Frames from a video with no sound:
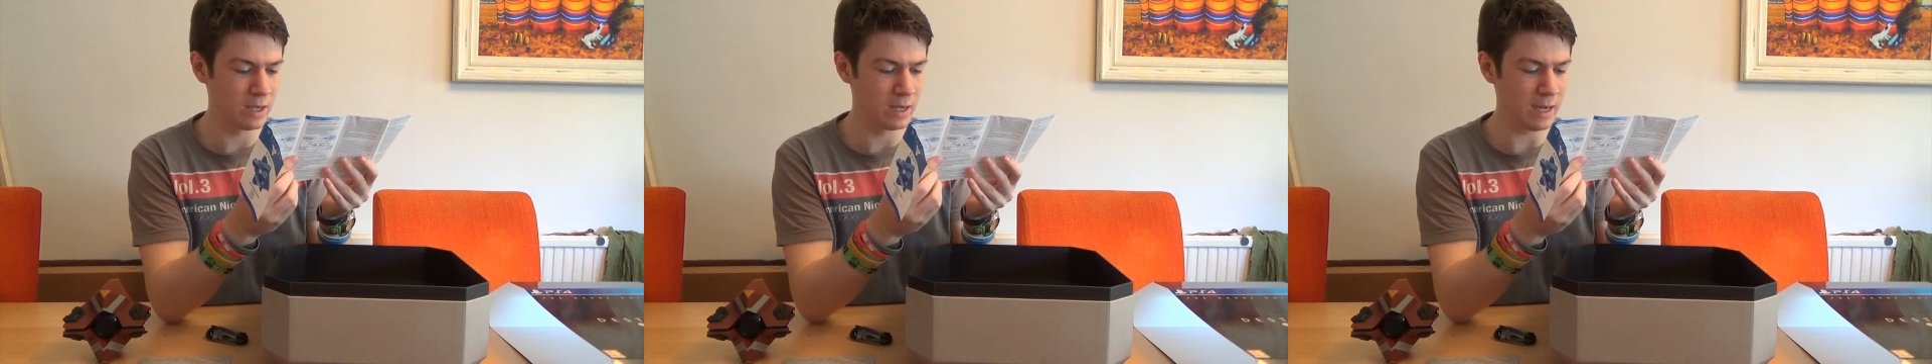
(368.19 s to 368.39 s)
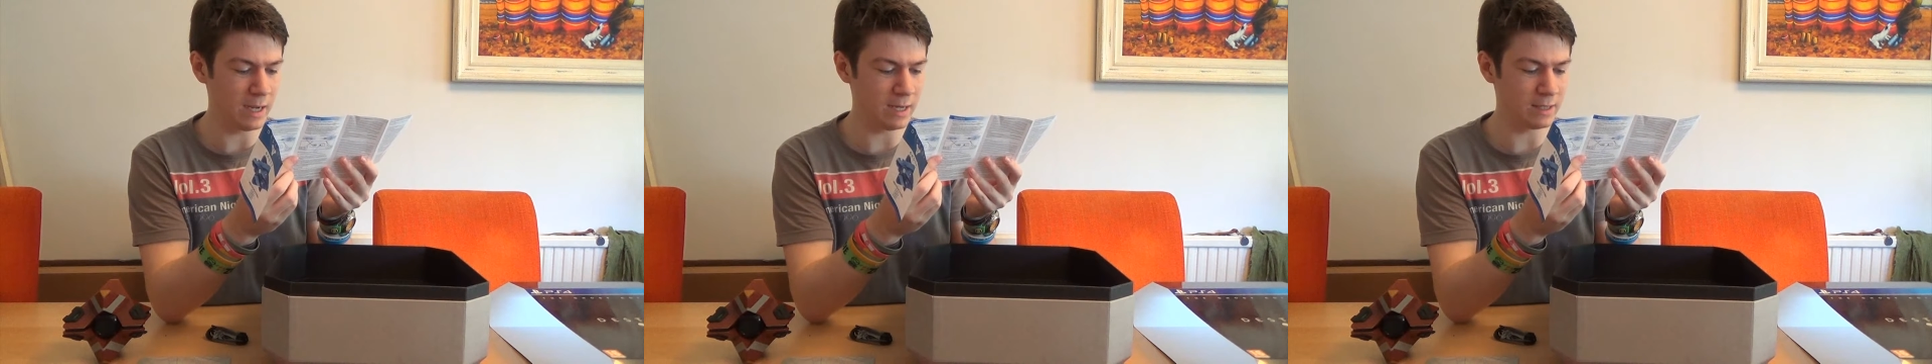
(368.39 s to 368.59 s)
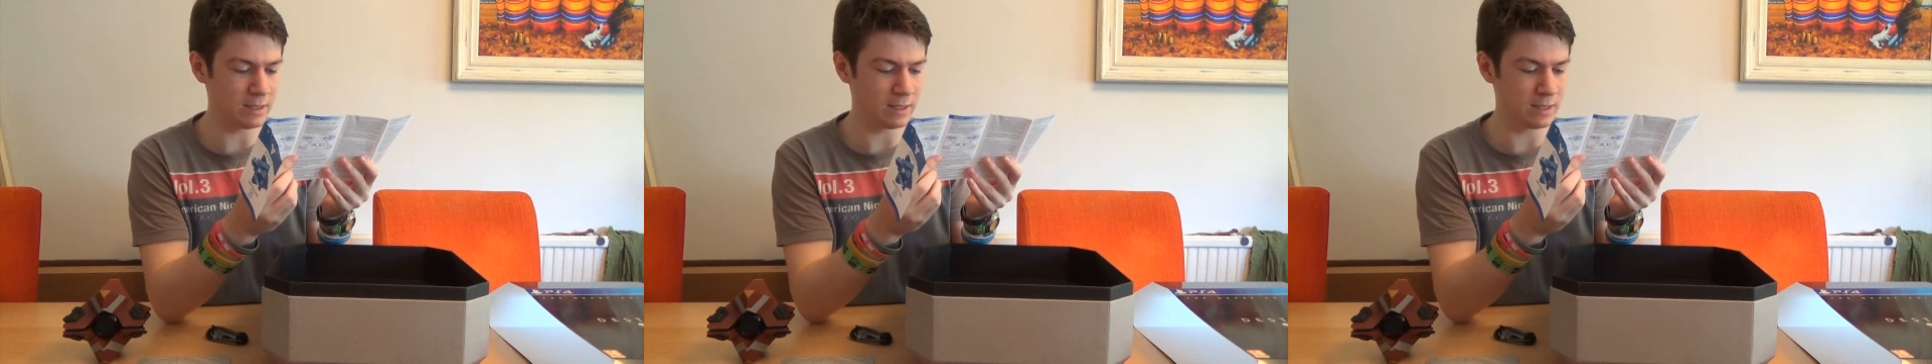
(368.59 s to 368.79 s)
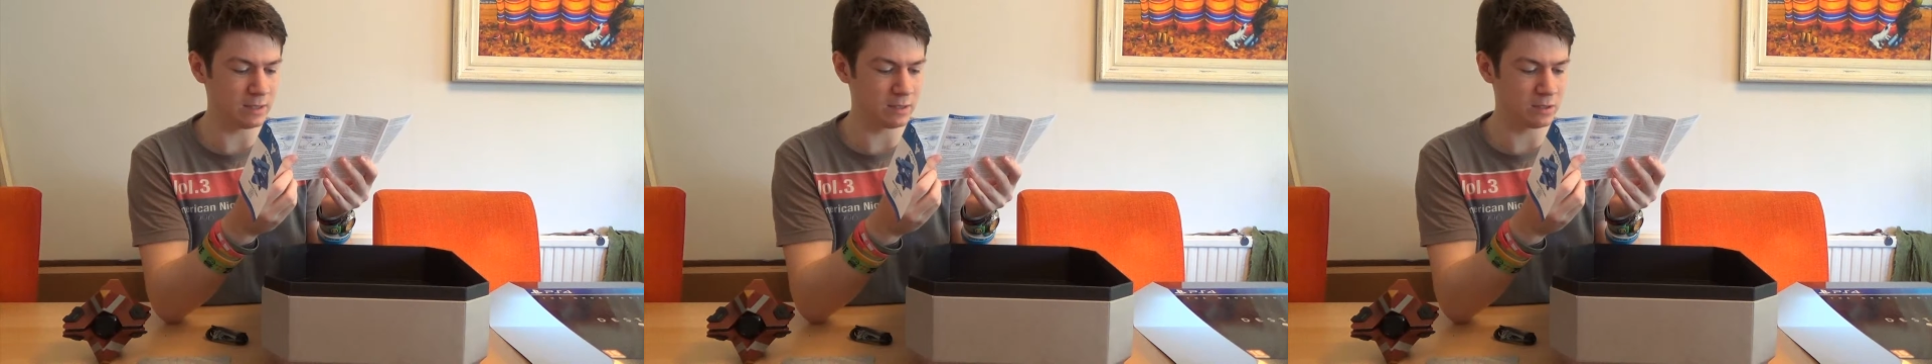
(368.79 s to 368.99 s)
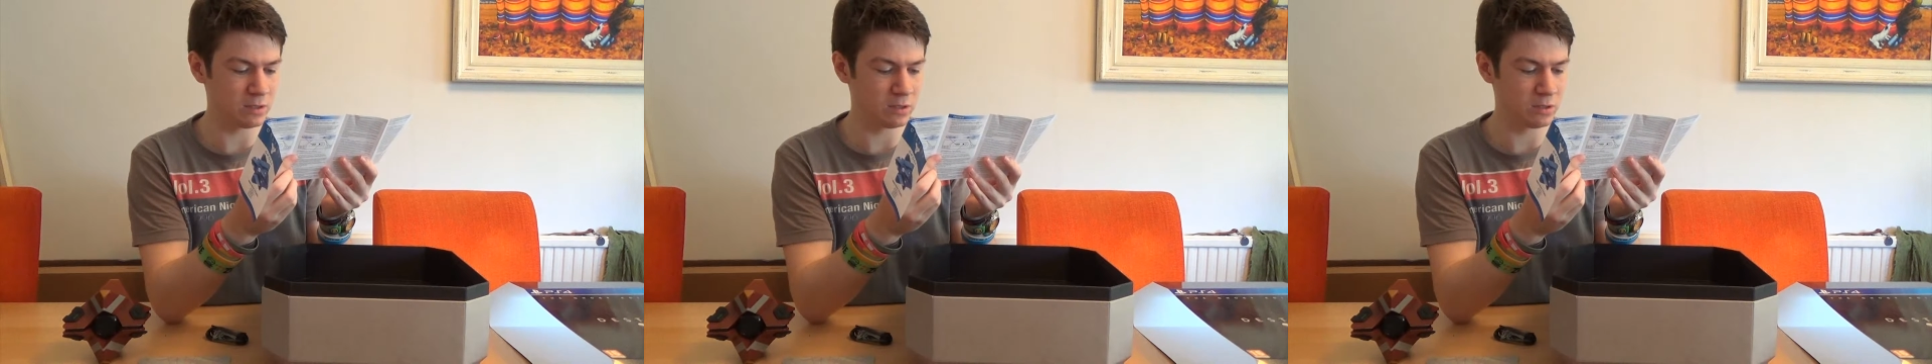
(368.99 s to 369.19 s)

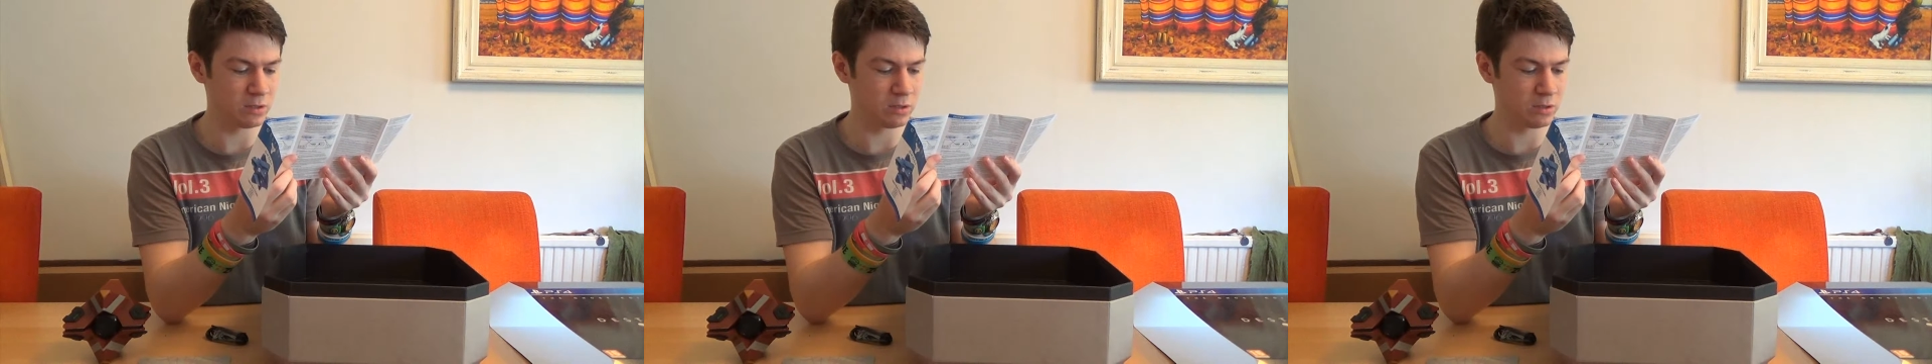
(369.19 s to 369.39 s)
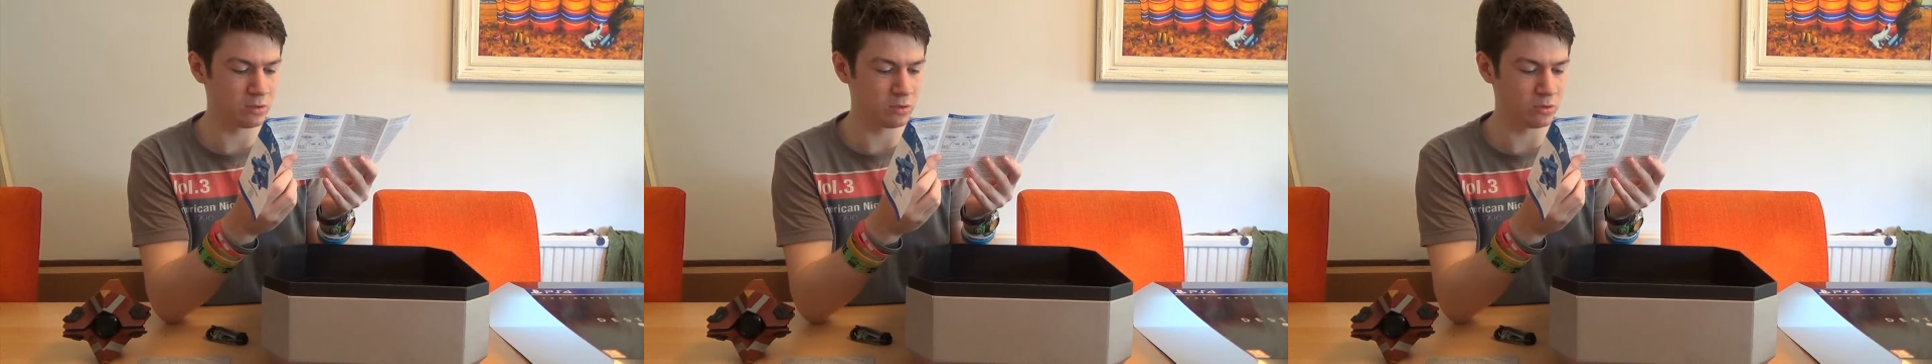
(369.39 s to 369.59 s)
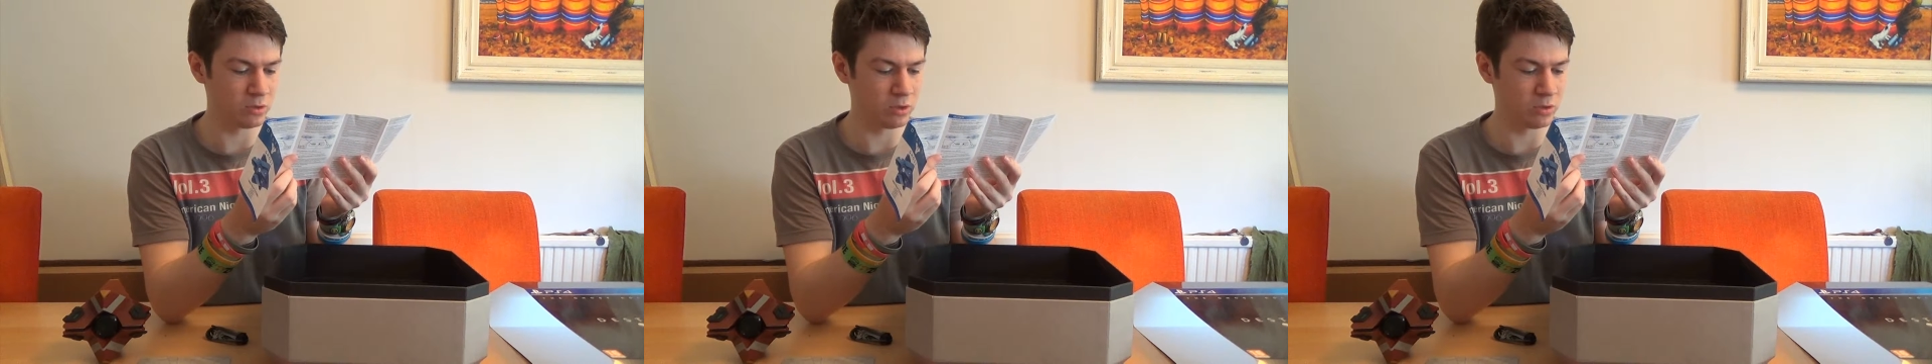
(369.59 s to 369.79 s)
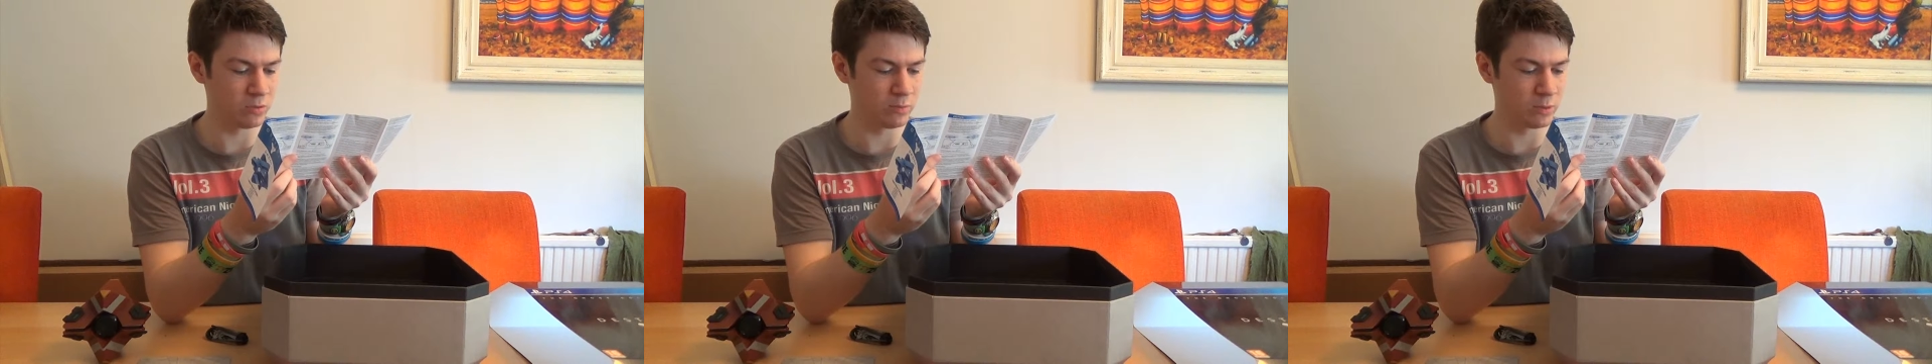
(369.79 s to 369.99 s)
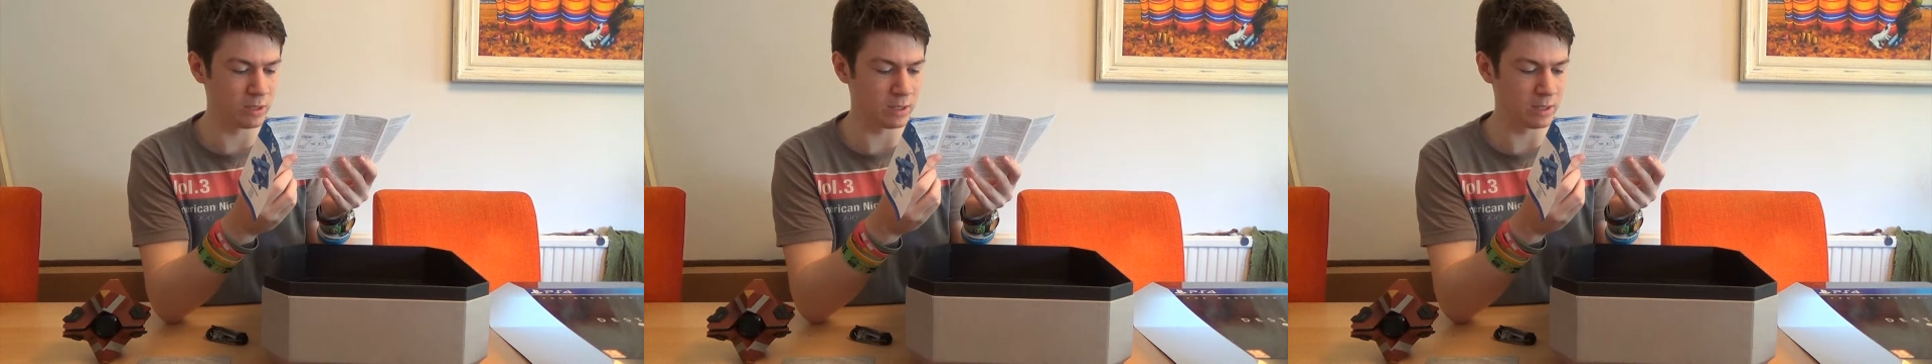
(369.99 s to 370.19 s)
LEDs to
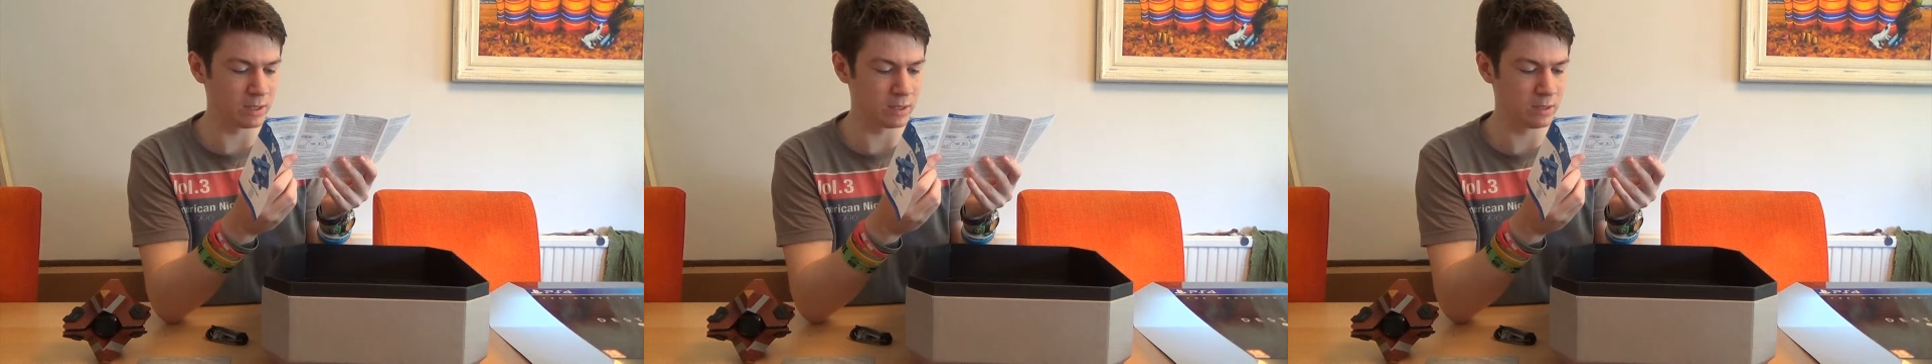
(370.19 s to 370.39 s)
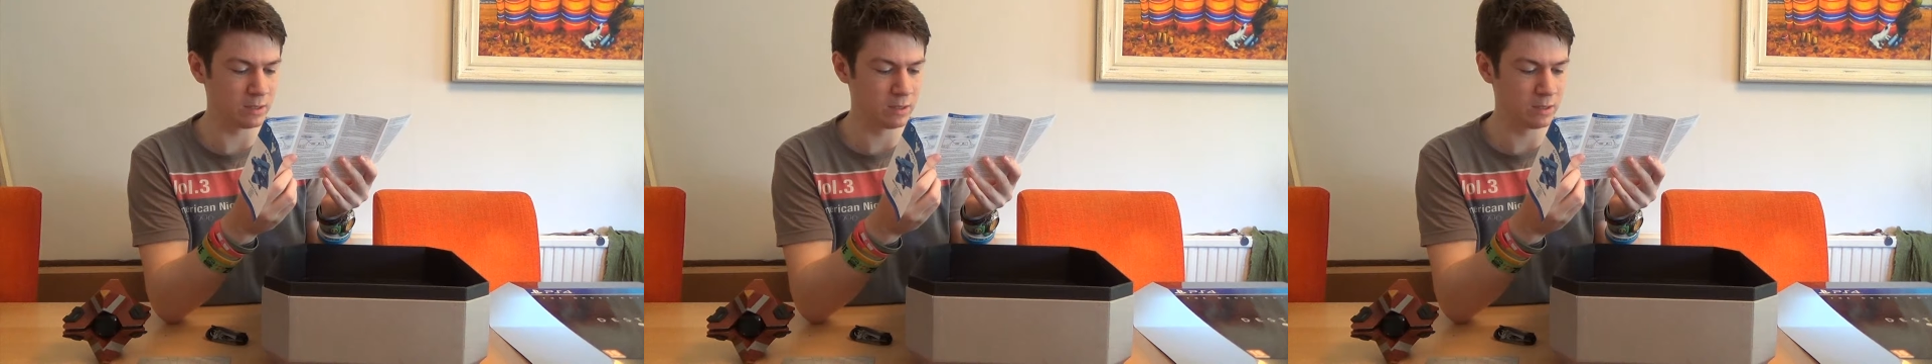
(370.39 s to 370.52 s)
illuminate